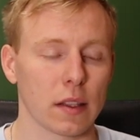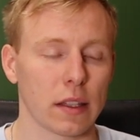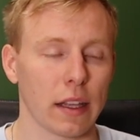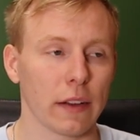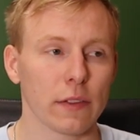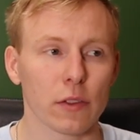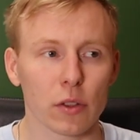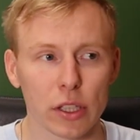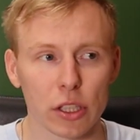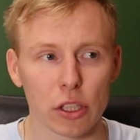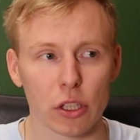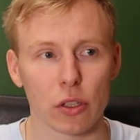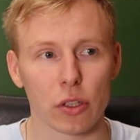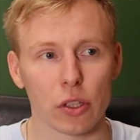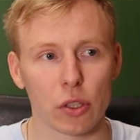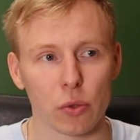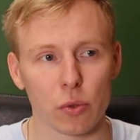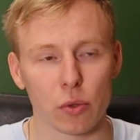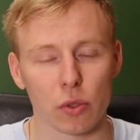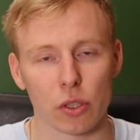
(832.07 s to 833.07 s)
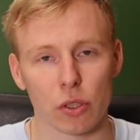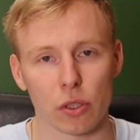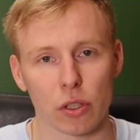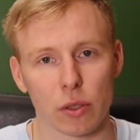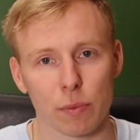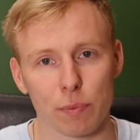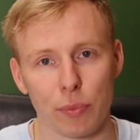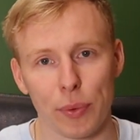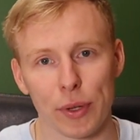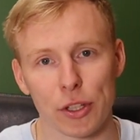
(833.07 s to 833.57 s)
therefore you, you, you
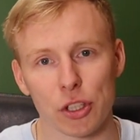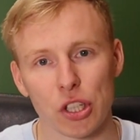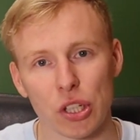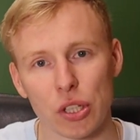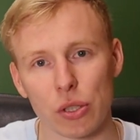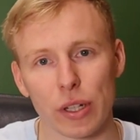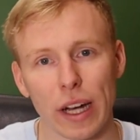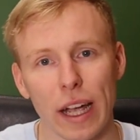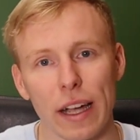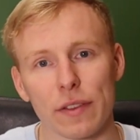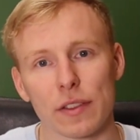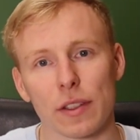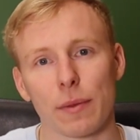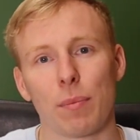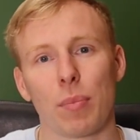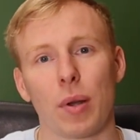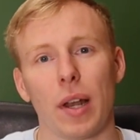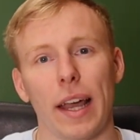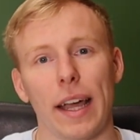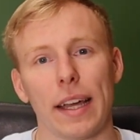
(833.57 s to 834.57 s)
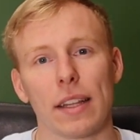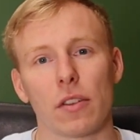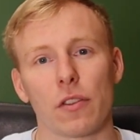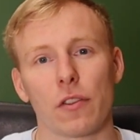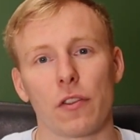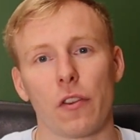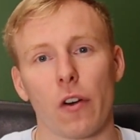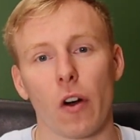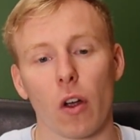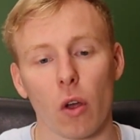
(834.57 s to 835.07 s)
pretty much craft a plan of
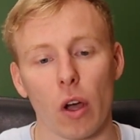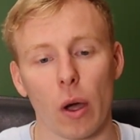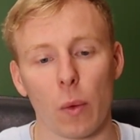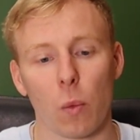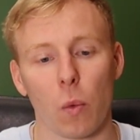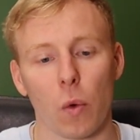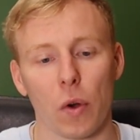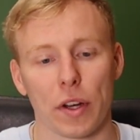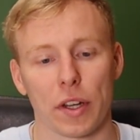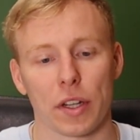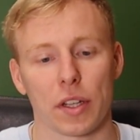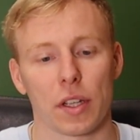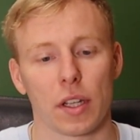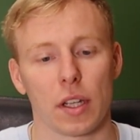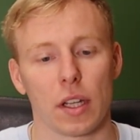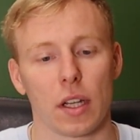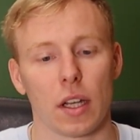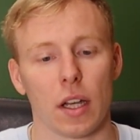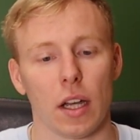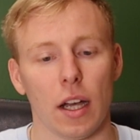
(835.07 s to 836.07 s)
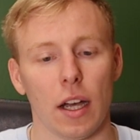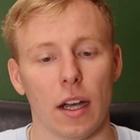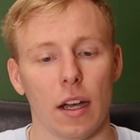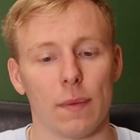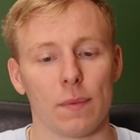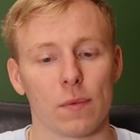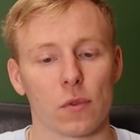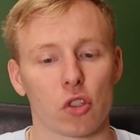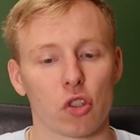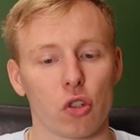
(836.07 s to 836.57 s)
follow-up work
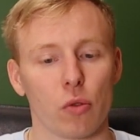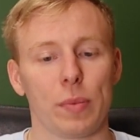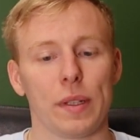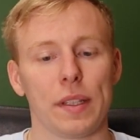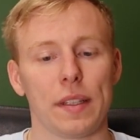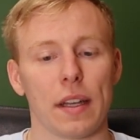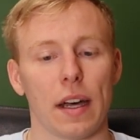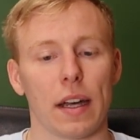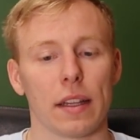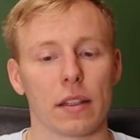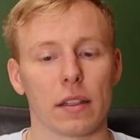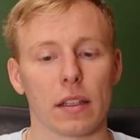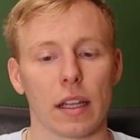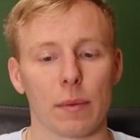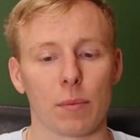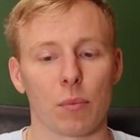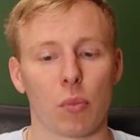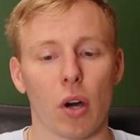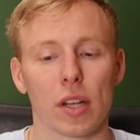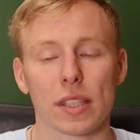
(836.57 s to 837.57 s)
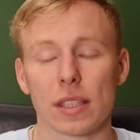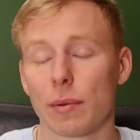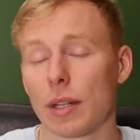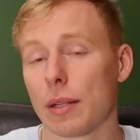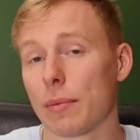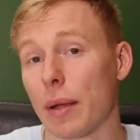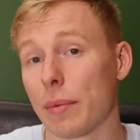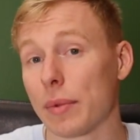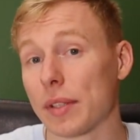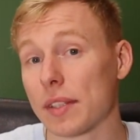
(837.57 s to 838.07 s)
um, to be done and
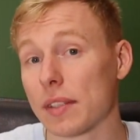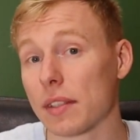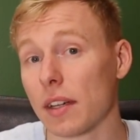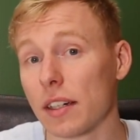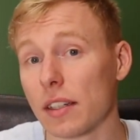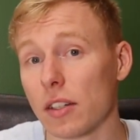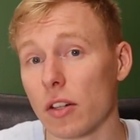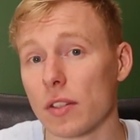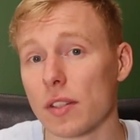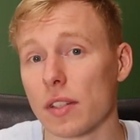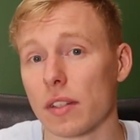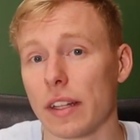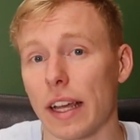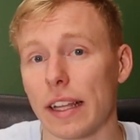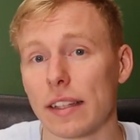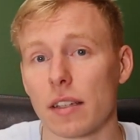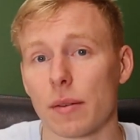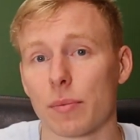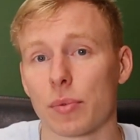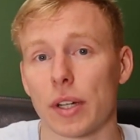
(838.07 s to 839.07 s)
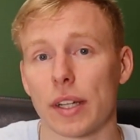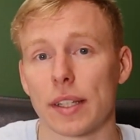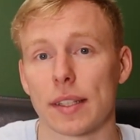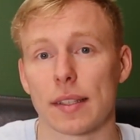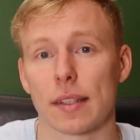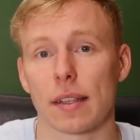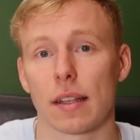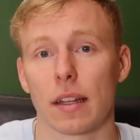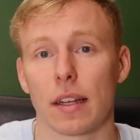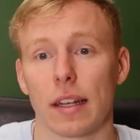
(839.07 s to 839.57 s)
possibly maybe start also an
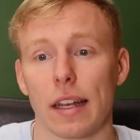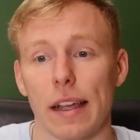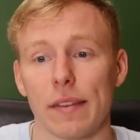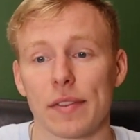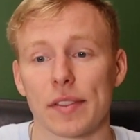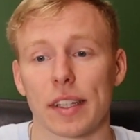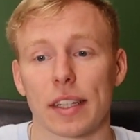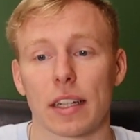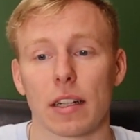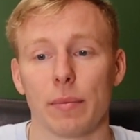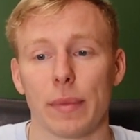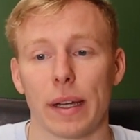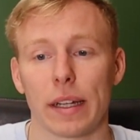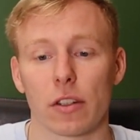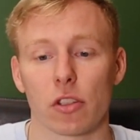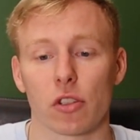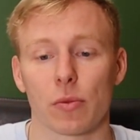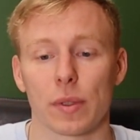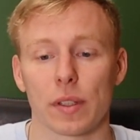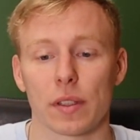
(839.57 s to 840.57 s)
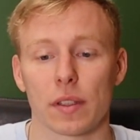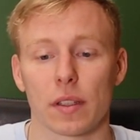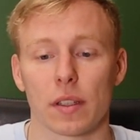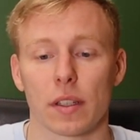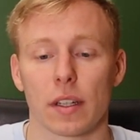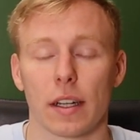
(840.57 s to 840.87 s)
enterprise lifecycle management